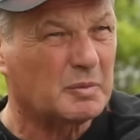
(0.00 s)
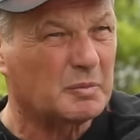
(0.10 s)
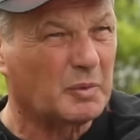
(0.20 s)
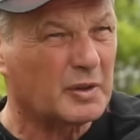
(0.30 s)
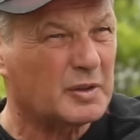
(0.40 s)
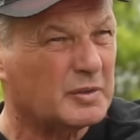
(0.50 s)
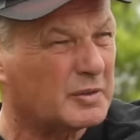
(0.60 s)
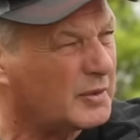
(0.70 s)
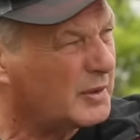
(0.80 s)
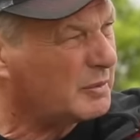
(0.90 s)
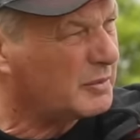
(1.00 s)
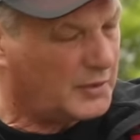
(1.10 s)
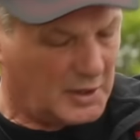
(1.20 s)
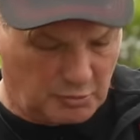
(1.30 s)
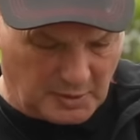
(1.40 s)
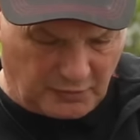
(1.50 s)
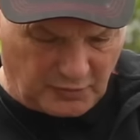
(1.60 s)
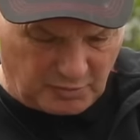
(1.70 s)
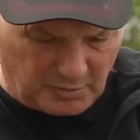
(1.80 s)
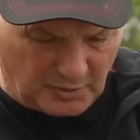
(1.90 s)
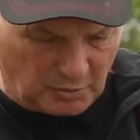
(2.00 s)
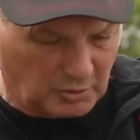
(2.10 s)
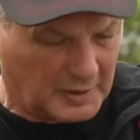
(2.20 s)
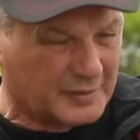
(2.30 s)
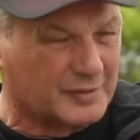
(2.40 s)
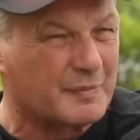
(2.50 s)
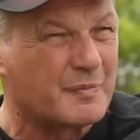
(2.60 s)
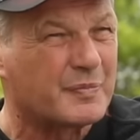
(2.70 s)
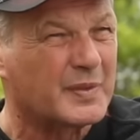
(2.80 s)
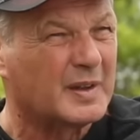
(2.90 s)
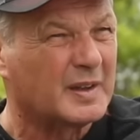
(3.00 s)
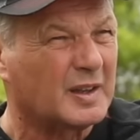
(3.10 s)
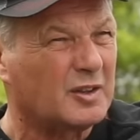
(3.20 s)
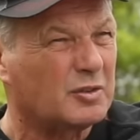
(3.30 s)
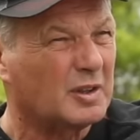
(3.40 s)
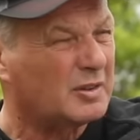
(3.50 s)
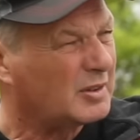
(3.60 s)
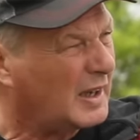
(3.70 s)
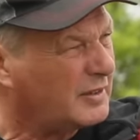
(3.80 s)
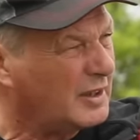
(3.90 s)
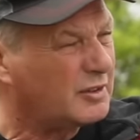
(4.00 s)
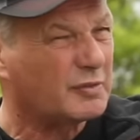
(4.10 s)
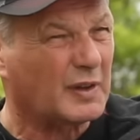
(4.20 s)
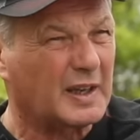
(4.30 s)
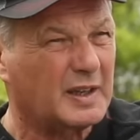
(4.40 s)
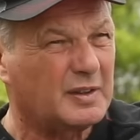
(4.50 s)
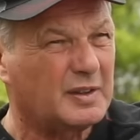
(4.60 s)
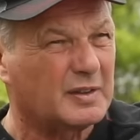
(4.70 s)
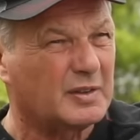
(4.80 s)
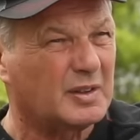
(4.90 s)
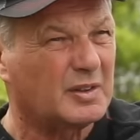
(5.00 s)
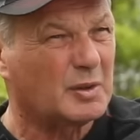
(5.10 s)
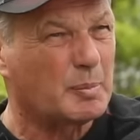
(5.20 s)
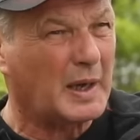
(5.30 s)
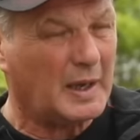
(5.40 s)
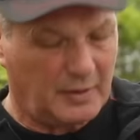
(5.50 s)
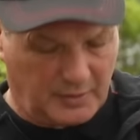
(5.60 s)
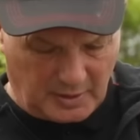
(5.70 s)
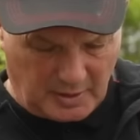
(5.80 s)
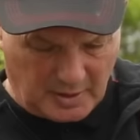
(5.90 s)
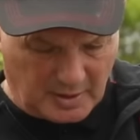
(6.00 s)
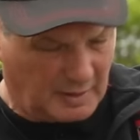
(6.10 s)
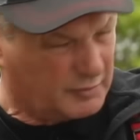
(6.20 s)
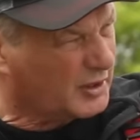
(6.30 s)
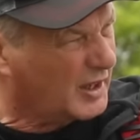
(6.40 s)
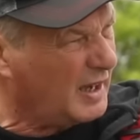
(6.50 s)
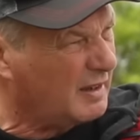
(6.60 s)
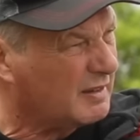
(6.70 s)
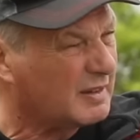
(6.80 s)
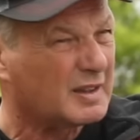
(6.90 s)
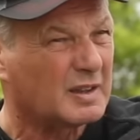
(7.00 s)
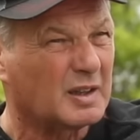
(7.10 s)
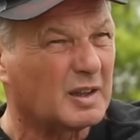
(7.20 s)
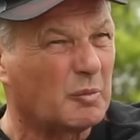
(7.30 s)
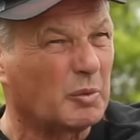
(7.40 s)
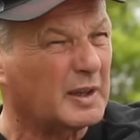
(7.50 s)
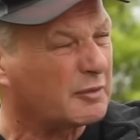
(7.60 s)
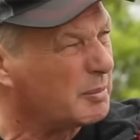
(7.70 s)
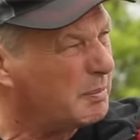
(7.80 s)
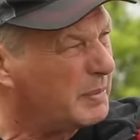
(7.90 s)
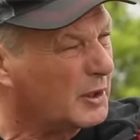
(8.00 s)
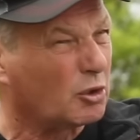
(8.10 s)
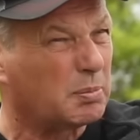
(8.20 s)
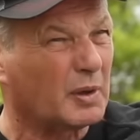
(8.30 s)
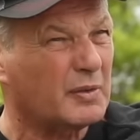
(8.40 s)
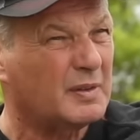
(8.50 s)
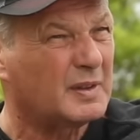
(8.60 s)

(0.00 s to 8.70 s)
One of the things when you're fishing with a hook line is identifying the bite that you have to get and what you have to pick up on.